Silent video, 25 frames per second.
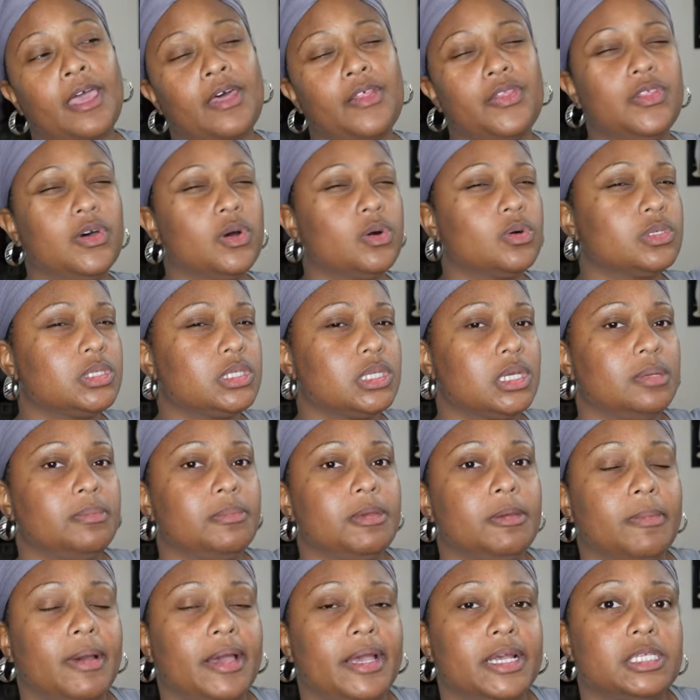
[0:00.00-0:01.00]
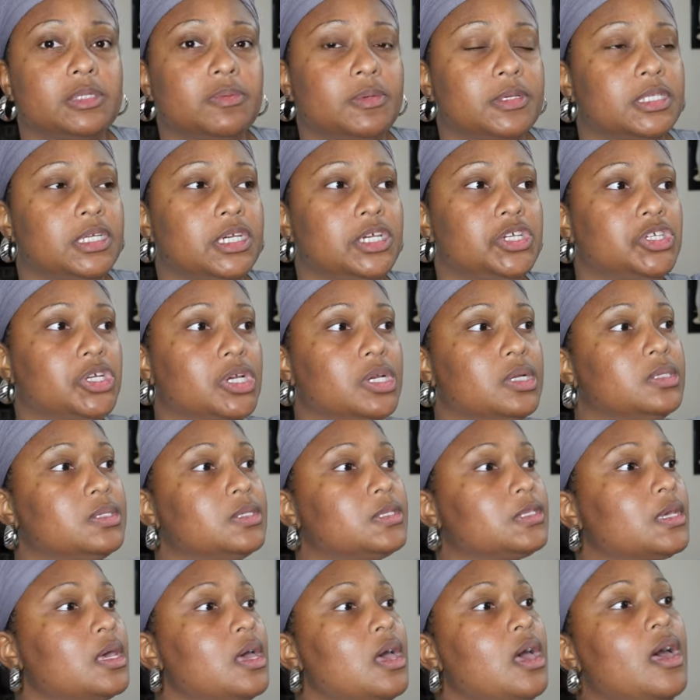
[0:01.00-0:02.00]
those didn't meet my
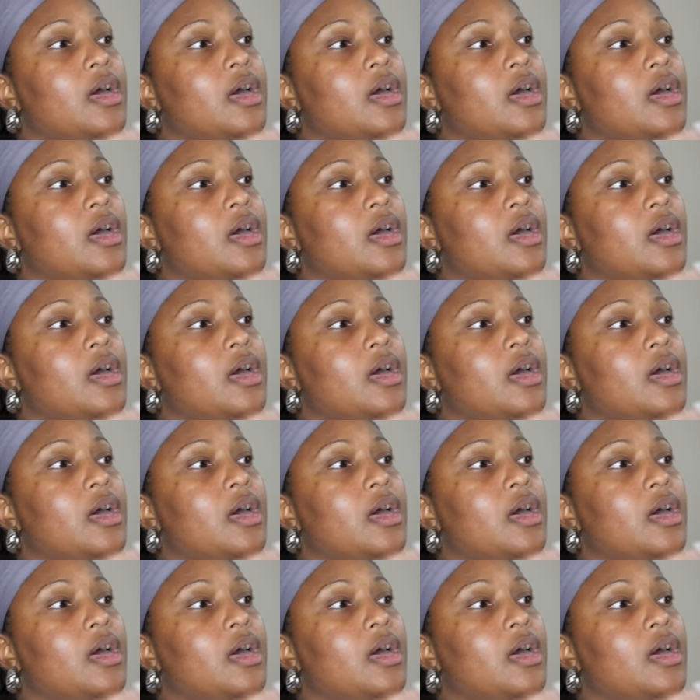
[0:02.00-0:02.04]
expectations.